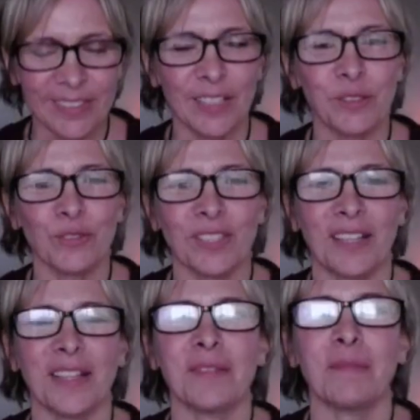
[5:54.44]
that you
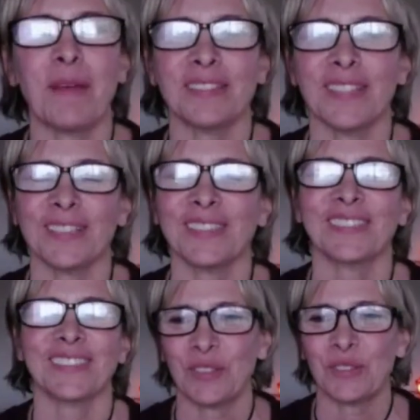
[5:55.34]
send a message
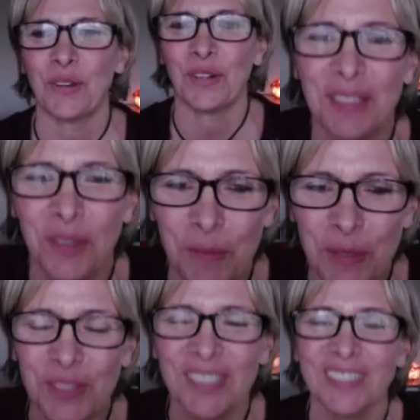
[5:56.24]
to all
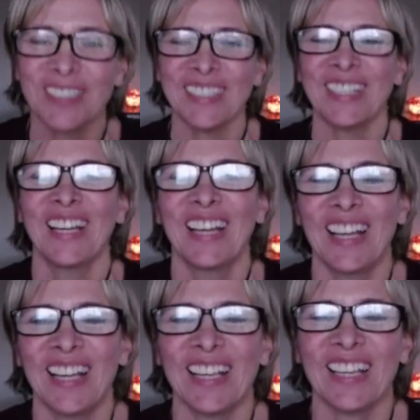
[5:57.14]
community
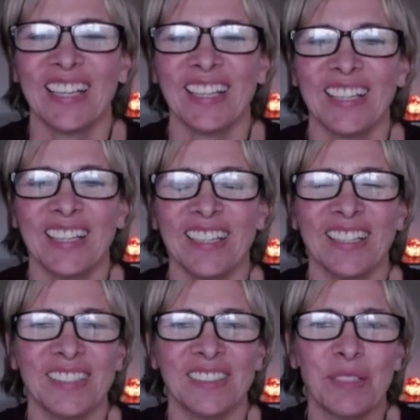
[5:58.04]

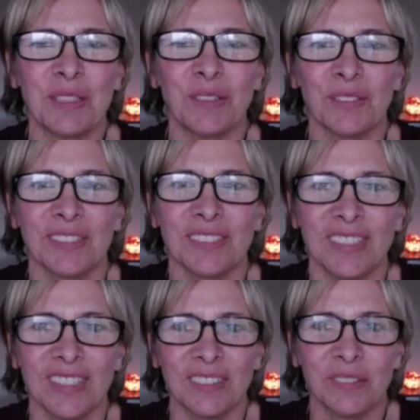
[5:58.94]
because
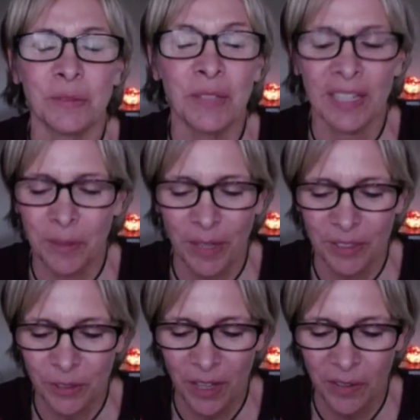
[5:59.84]
really what
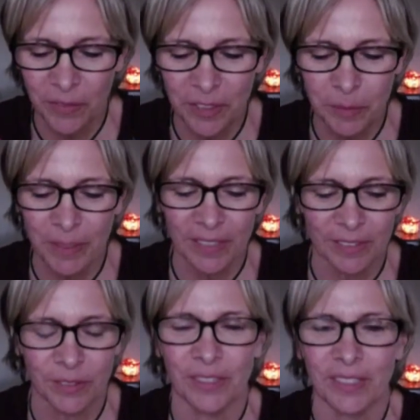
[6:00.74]
you have to
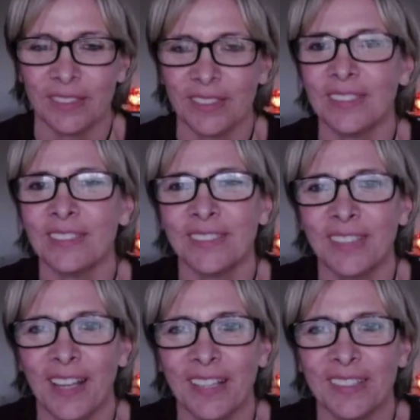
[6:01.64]
speak during this
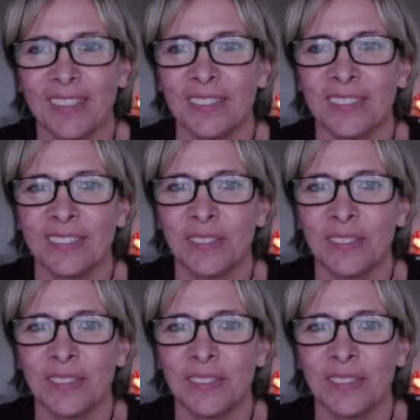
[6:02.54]
time is